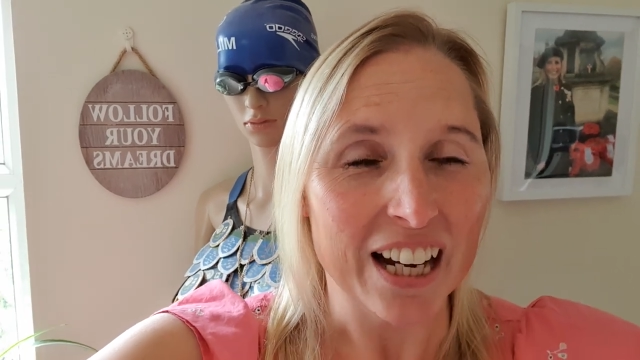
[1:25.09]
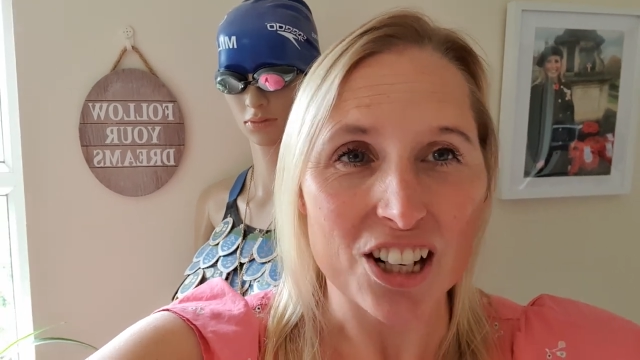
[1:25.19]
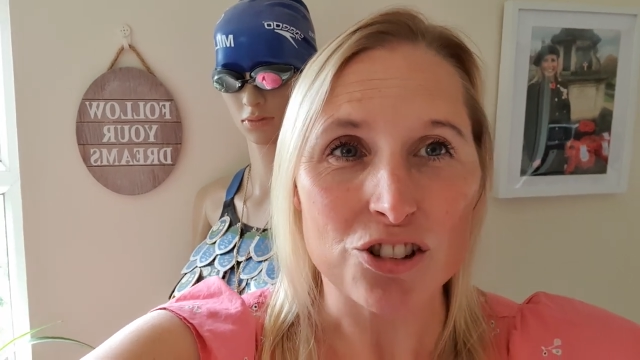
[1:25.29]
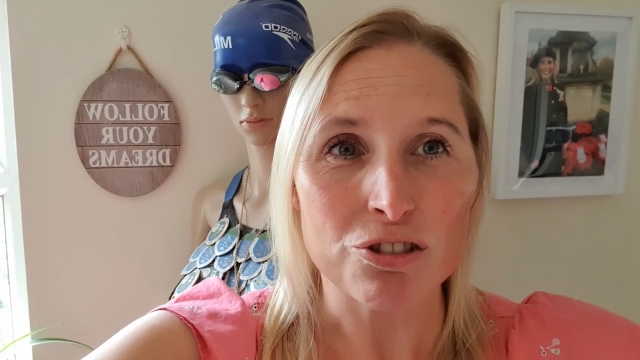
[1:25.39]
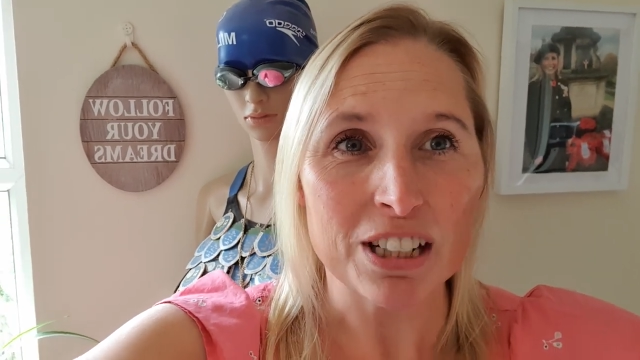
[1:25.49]

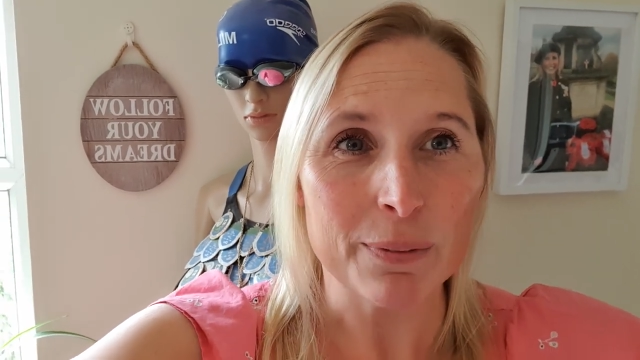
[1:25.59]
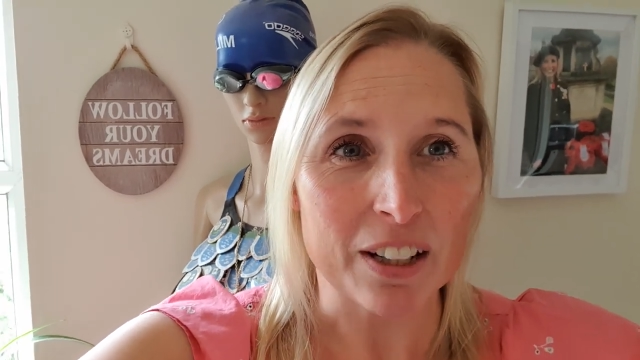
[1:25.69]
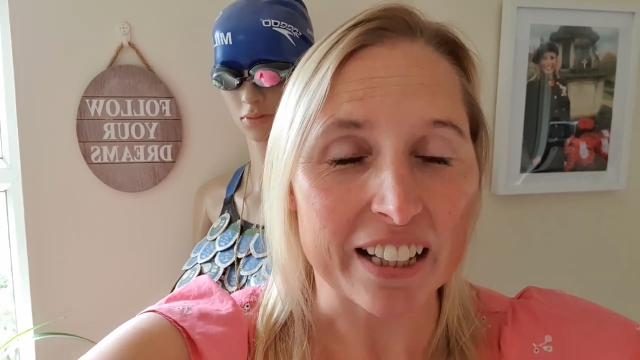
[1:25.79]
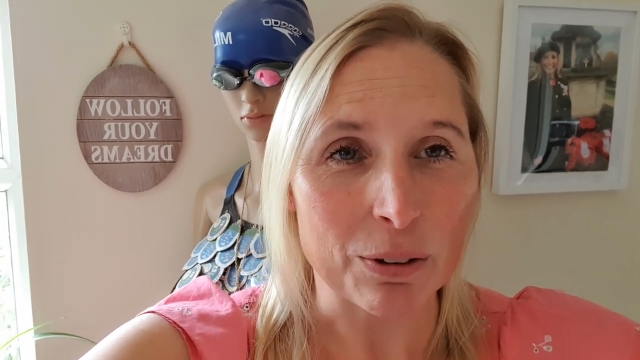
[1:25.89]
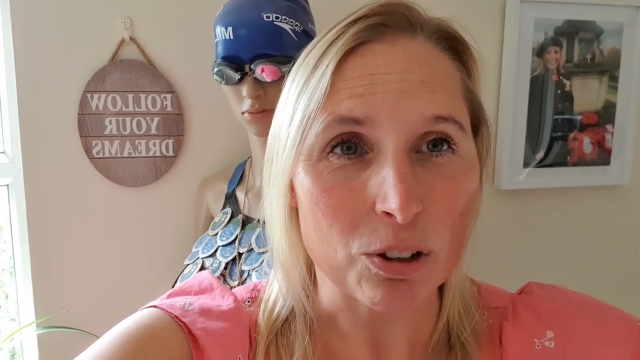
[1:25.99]
a dream
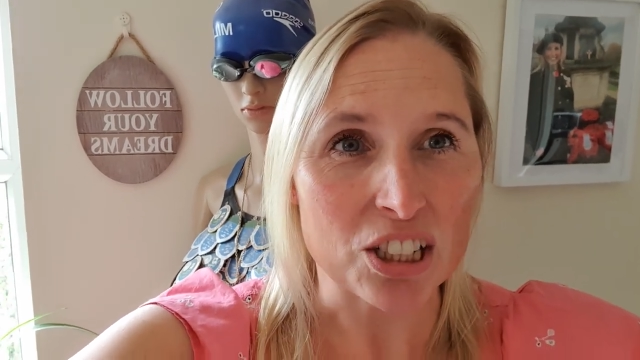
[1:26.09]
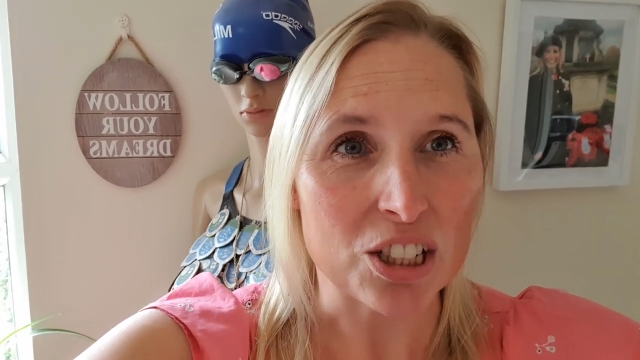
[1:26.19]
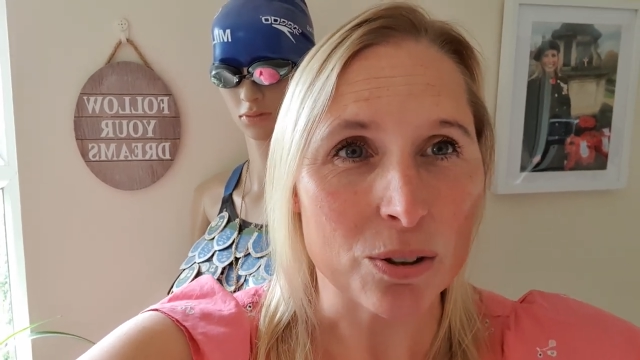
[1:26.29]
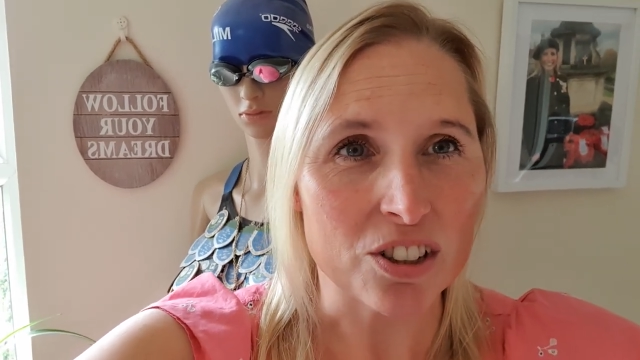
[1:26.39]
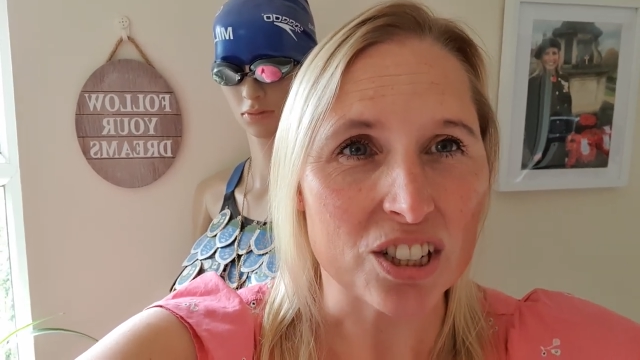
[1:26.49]
that they wanted
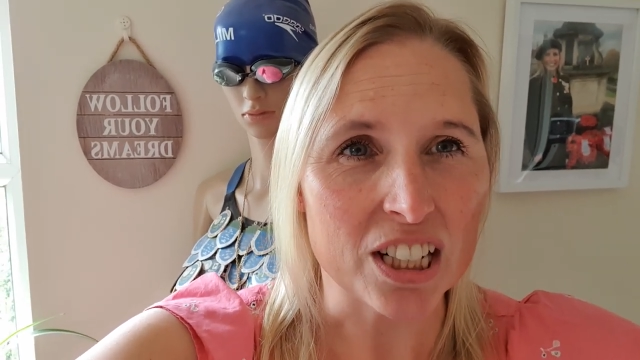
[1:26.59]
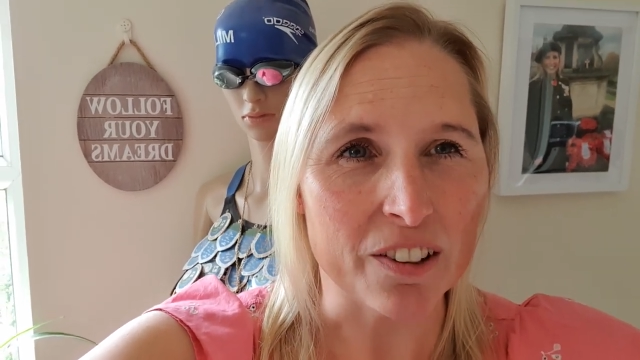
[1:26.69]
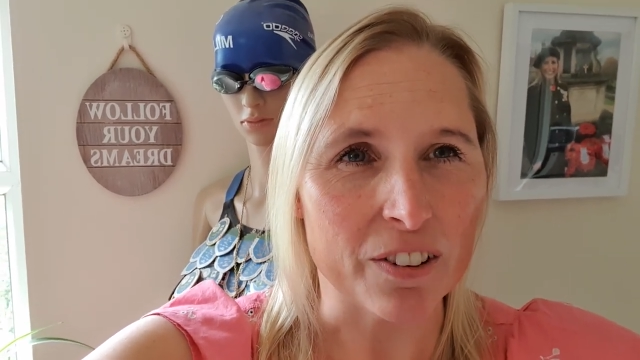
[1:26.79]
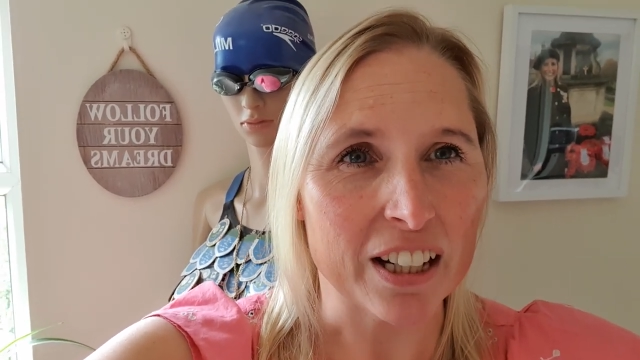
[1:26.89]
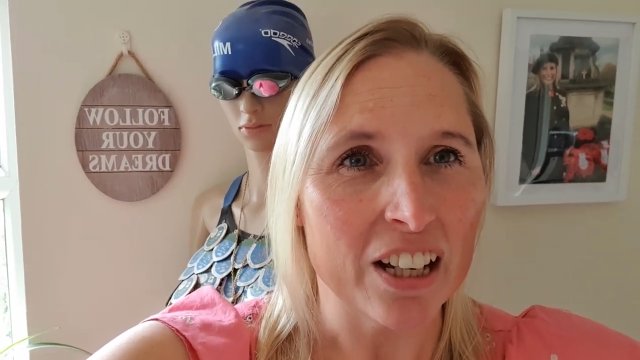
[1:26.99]
to
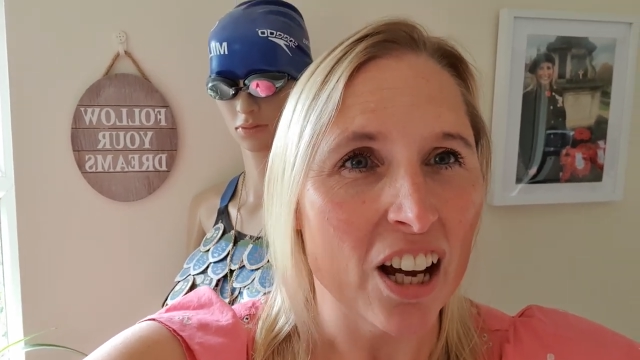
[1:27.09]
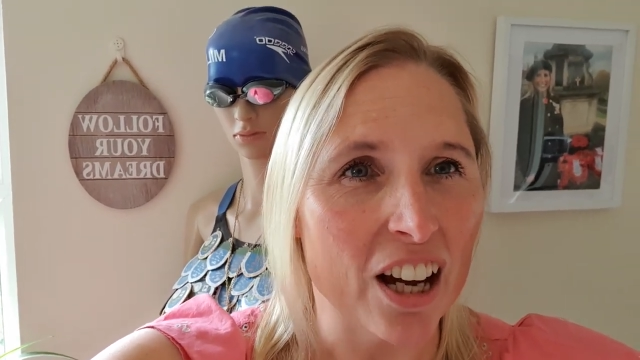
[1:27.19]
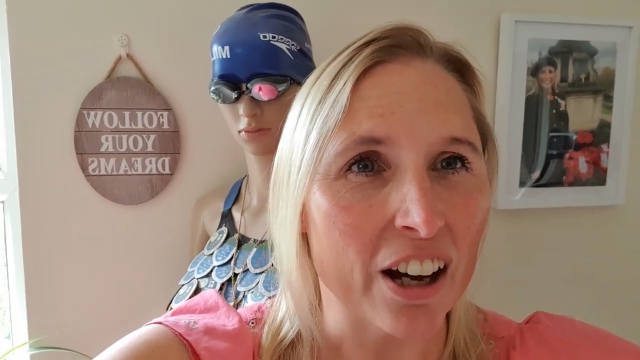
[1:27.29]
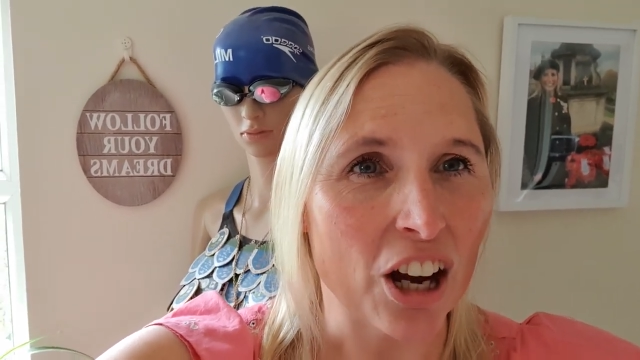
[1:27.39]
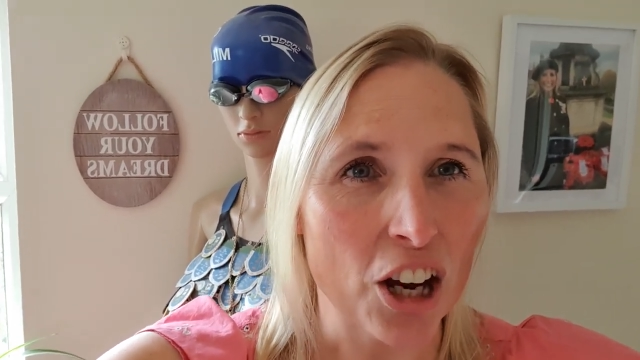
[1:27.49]
achieve, a
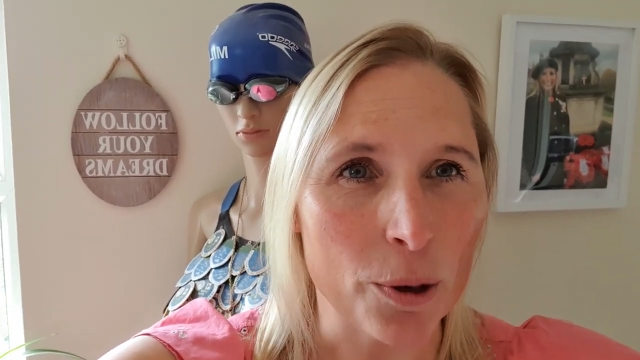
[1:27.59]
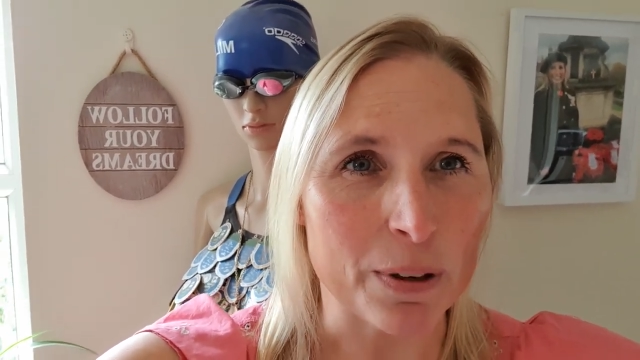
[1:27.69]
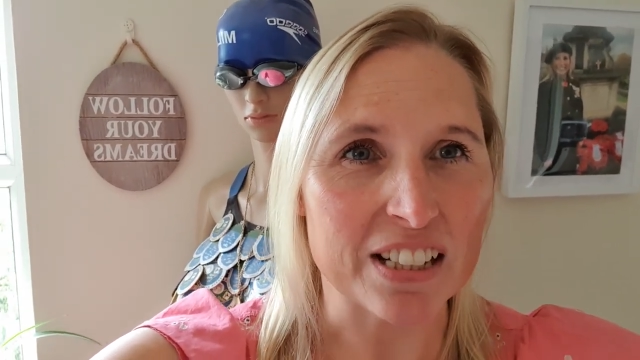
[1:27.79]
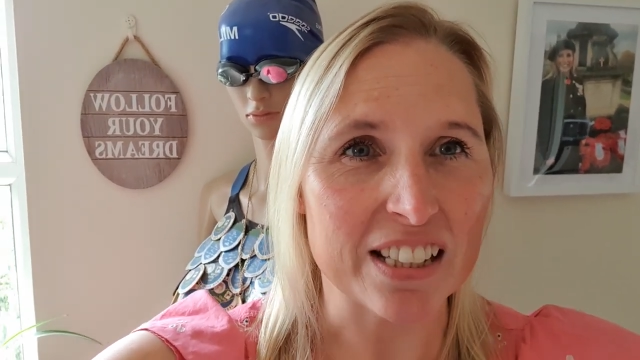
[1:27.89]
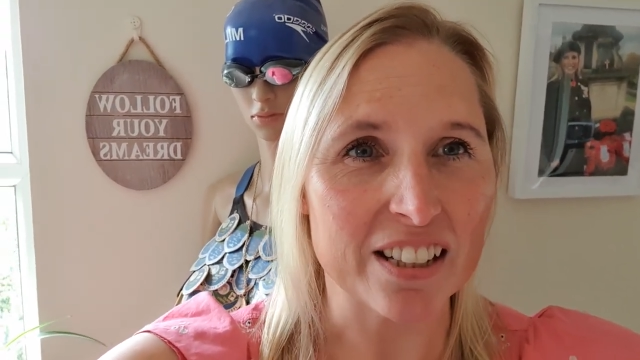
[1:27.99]
hope,
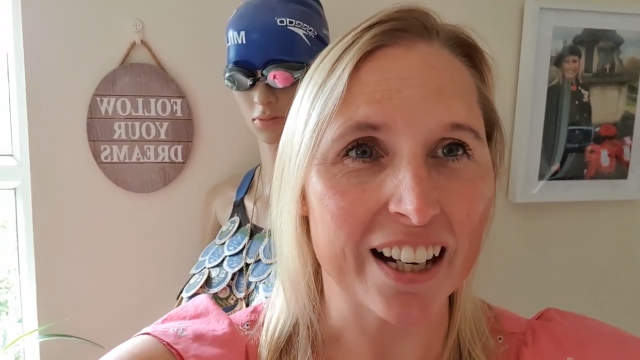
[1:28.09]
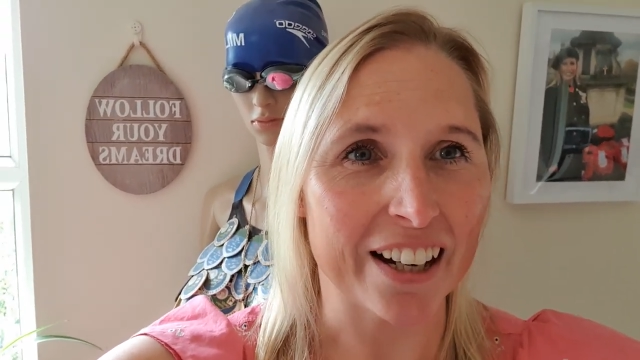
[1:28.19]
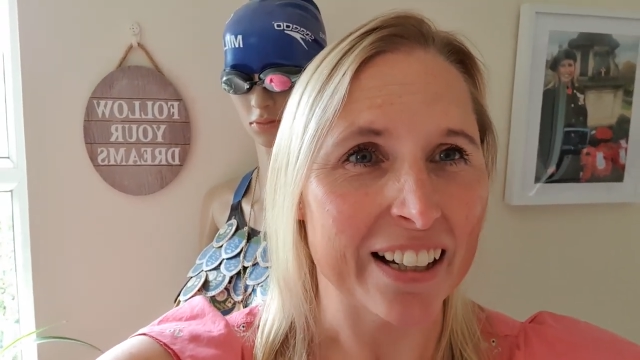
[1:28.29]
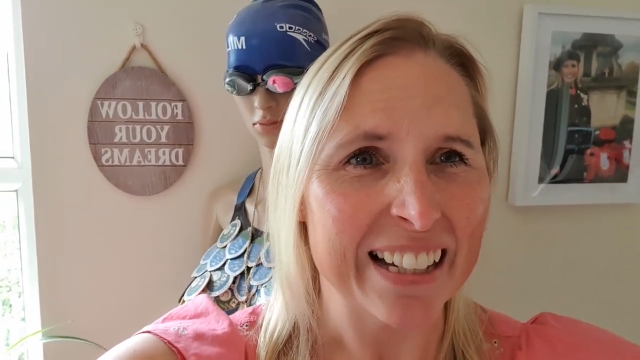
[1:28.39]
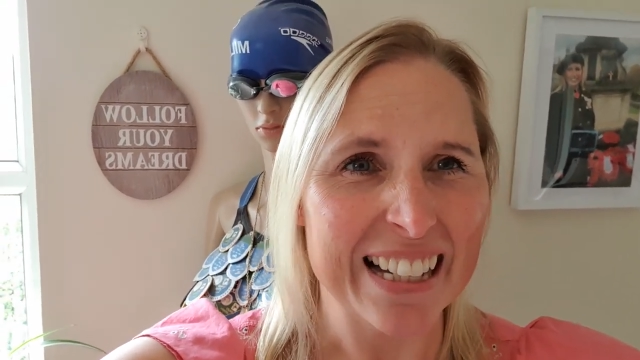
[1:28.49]
a
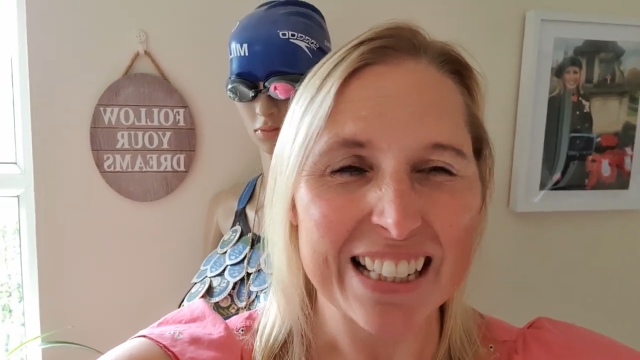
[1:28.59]
desire,